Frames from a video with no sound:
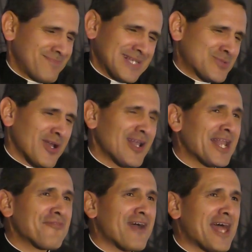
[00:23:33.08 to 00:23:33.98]
That's what Our
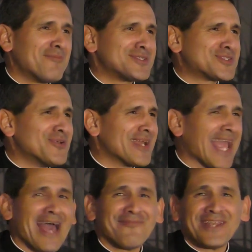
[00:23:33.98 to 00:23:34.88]
Lady of Fatima is doing.
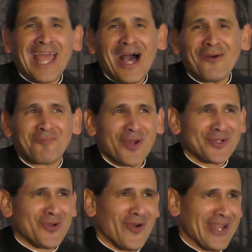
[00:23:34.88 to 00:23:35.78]
Heaven, hell,
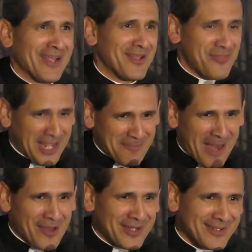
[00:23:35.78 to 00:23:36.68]
purgatory. Think
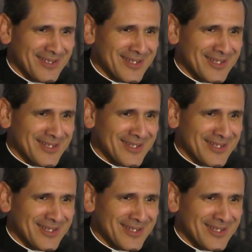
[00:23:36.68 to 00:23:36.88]
about it.